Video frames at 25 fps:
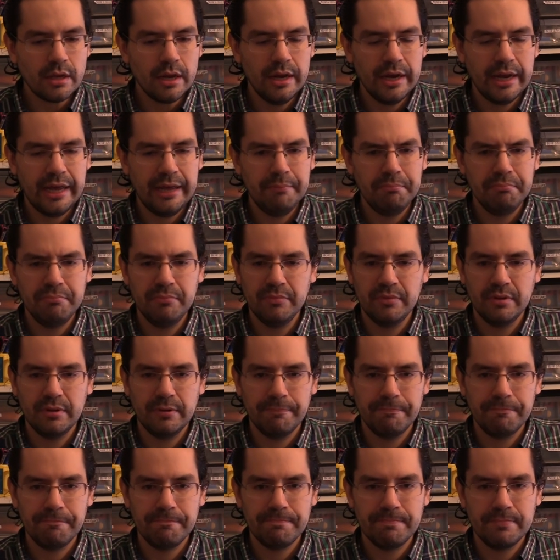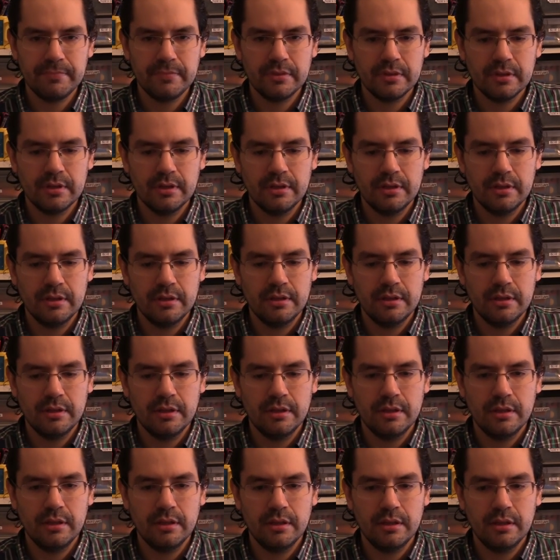And I'm
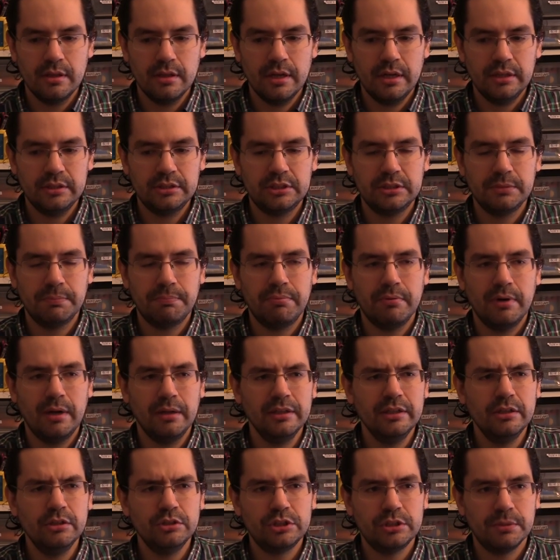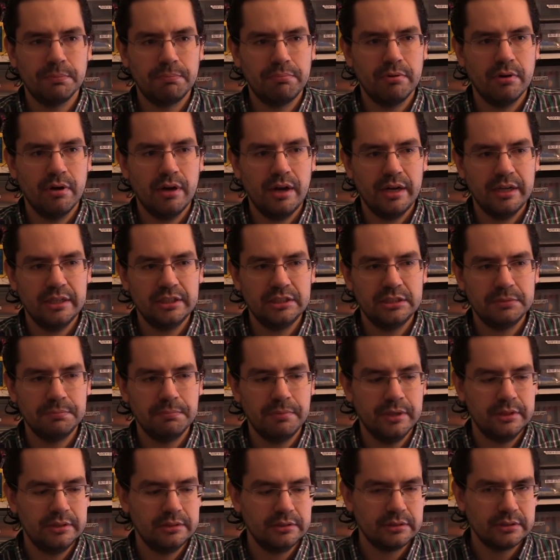not a little surprised,
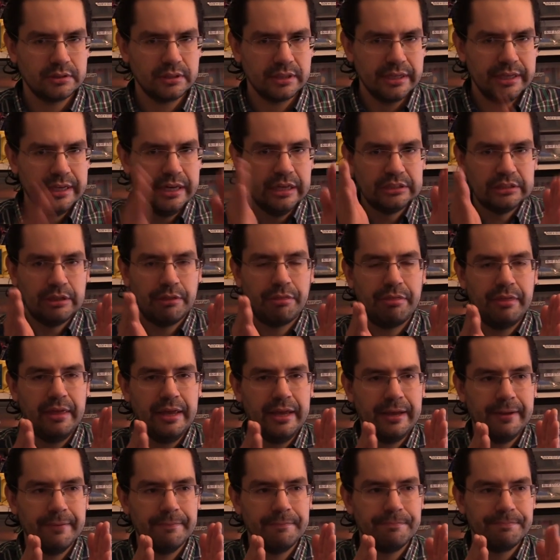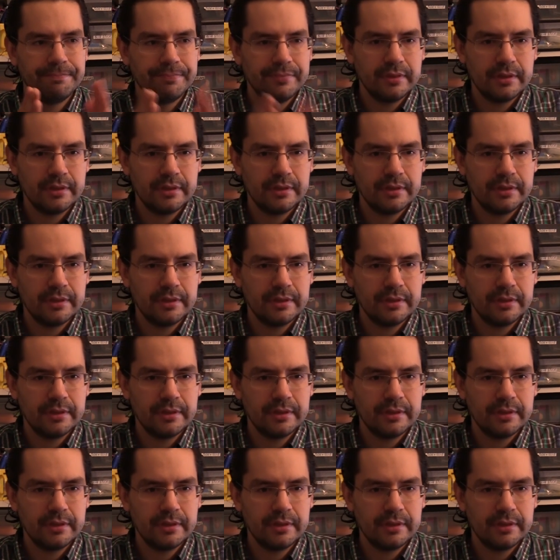but here's the thing.